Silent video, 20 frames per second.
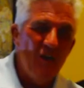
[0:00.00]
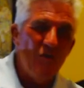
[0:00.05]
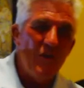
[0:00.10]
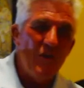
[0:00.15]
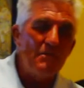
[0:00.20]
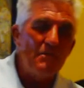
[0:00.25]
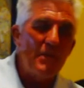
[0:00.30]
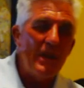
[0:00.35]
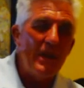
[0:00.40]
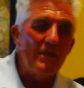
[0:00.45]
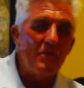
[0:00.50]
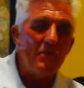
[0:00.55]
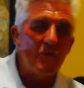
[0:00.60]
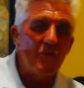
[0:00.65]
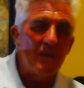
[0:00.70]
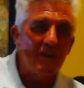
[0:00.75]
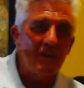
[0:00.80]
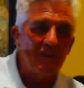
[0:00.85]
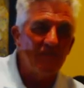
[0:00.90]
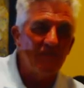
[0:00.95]
When
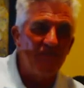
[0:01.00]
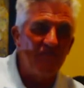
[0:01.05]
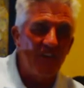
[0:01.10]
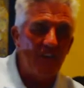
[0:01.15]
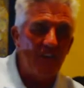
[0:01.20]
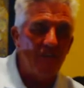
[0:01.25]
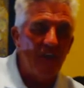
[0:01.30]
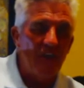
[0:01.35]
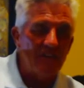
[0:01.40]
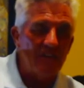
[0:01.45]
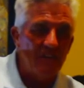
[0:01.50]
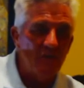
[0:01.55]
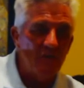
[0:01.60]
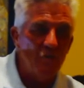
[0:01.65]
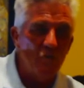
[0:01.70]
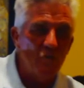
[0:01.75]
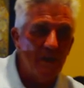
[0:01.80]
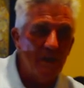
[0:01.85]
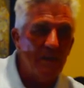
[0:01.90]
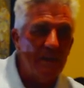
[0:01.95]
people figure out that
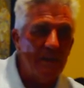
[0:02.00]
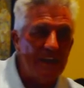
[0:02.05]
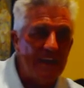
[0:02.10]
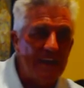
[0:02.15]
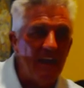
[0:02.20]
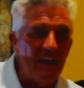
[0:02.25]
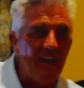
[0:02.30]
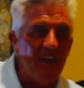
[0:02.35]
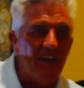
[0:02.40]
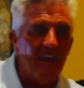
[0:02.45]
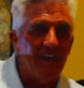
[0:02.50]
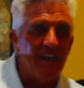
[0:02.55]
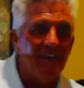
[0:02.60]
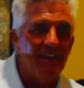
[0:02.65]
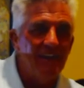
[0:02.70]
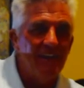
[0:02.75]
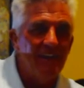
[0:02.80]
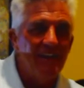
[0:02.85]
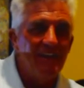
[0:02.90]
you really care.